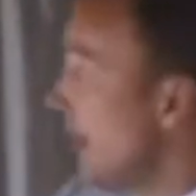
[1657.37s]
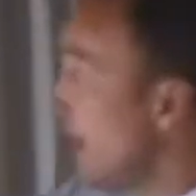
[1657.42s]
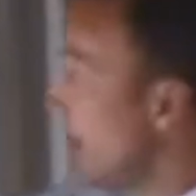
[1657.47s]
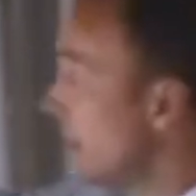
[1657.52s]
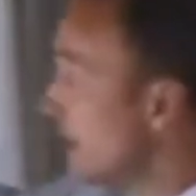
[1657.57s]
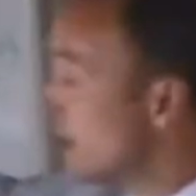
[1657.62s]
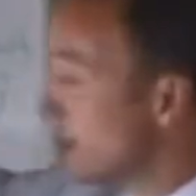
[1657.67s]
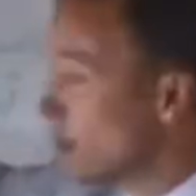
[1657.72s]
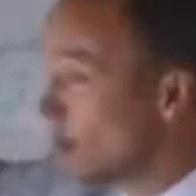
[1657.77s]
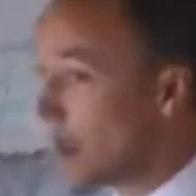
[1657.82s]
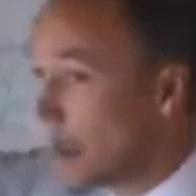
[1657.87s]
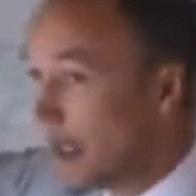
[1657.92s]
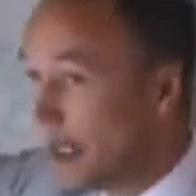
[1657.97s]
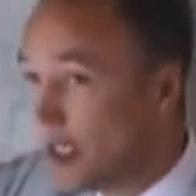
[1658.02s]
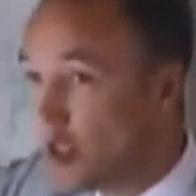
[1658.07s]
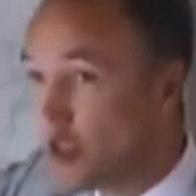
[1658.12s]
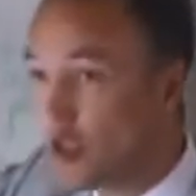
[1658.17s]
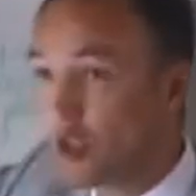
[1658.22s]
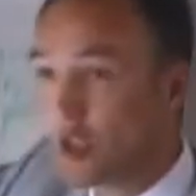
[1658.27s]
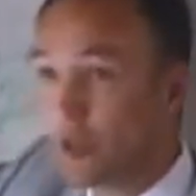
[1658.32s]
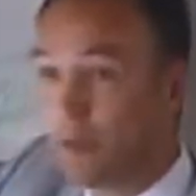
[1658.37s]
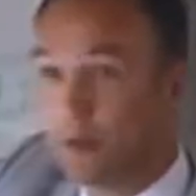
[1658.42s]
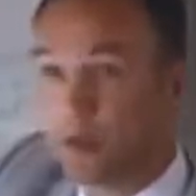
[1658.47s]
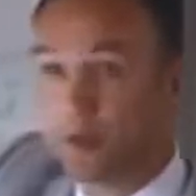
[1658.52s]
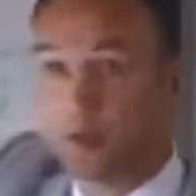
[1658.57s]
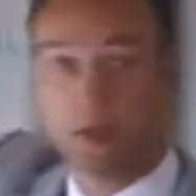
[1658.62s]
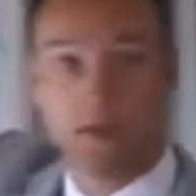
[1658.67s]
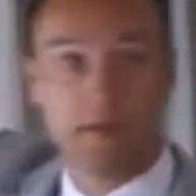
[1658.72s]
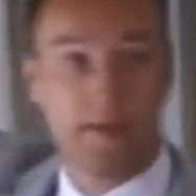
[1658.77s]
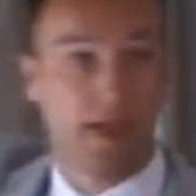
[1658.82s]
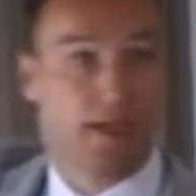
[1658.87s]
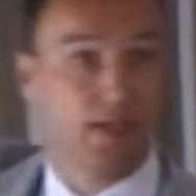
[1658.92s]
It is a relationship between